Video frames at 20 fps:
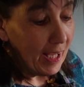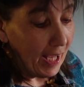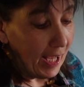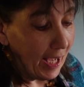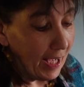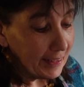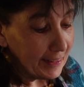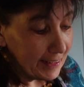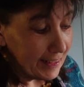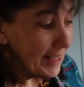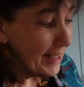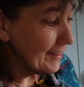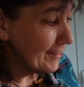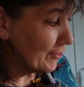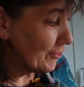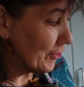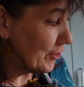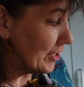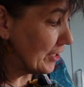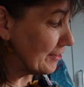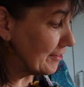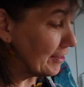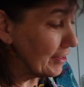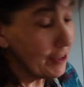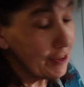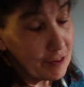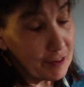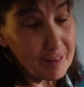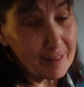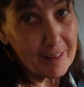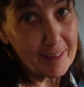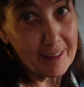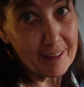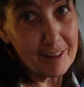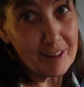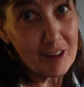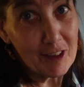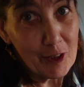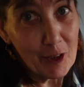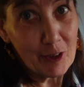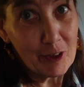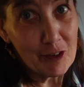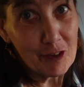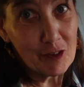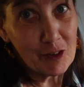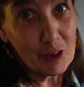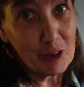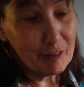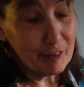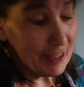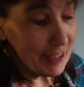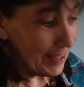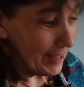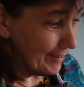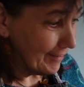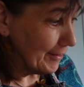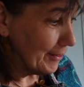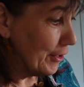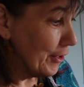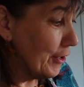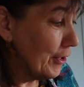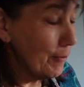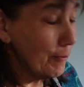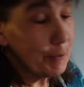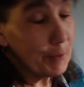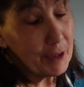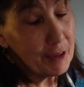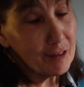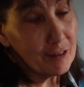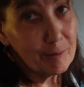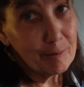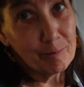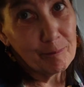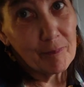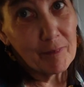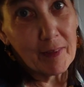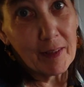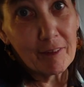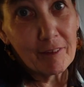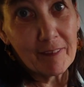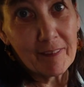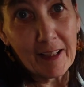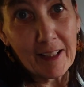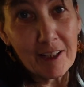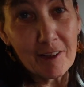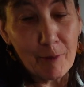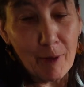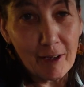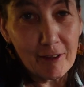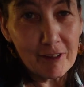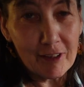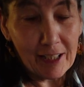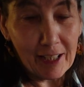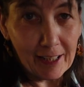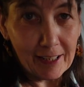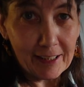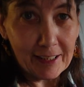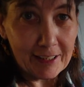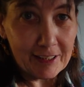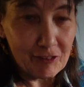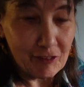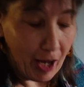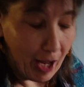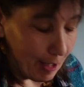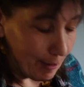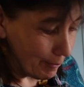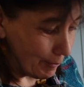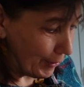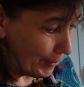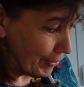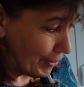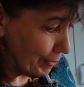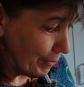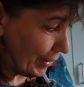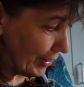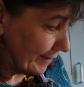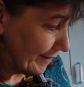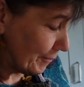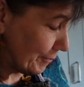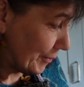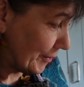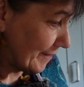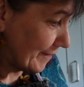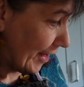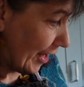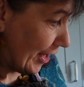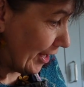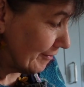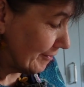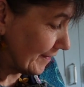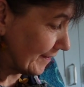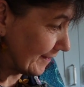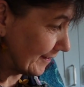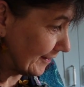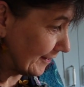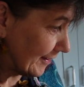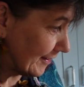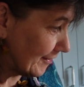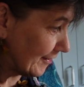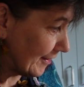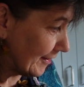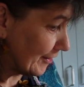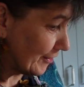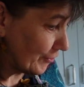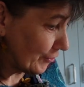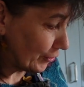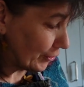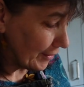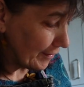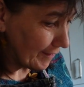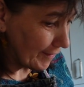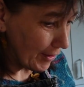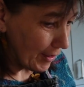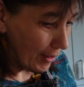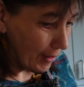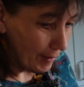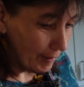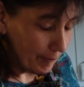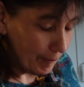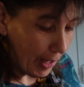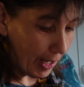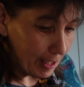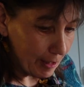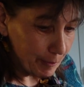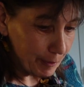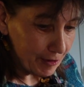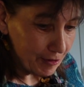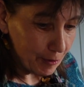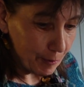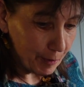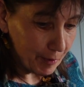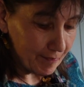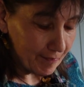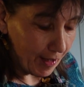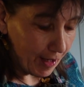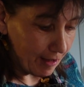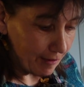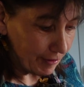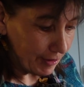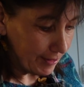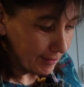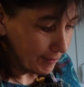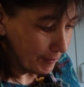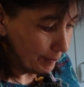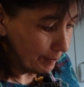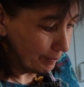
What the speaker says: And it is truly delicious. There's a lot of sugar in it, but think about it like a jam, or it's a preserve, isn't it? And the sugar's helping to preserve it.